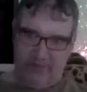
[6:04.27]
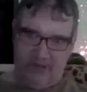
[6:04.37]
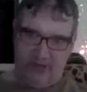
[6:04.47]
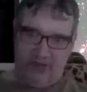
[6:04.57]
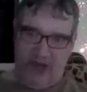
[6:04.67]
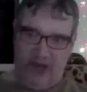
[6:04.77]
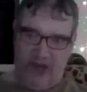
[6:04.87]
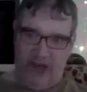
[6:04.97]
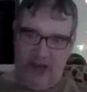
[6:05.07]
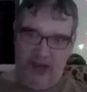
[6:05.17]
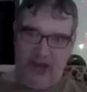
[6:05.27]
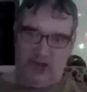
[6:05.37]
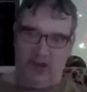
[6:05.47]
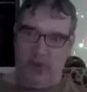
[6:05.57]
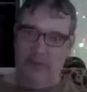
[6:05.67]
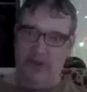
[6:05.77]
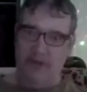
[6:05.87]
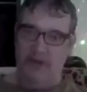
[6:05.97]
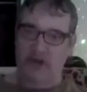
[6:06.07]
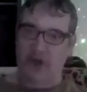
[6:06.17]
So, uh, show me,
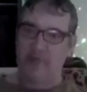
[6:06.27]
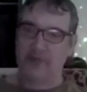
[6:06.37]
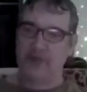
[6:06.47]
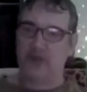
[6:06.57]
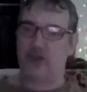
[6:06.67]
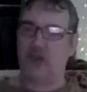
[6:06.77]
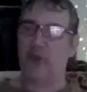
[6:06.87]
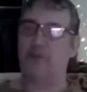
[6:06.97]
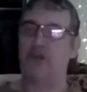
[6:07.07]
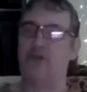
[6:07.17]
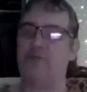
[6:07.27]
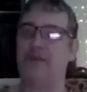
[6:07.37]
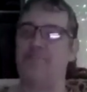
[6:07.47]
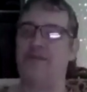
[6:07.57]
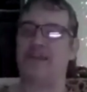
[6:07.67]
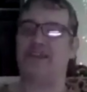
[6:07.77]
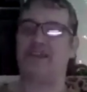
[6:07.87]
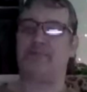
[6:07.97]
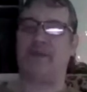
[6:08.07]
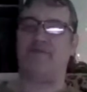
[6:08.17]
show me, show me you mean business
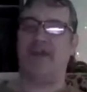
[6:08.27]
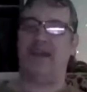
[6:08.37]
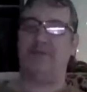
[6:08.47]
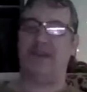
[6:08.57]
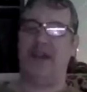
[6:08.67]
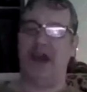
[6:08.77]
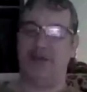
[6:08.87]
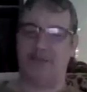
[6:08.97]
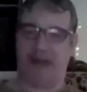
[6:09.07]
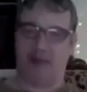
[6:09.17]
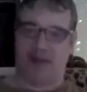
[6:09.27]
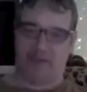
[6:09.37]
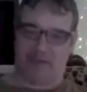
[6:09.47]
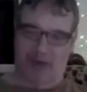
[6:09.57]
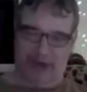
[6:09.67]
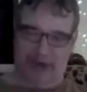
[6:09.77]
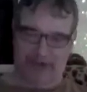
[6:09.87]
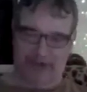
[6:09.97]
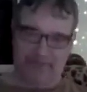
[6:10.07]
by fanning me up and I rap for you.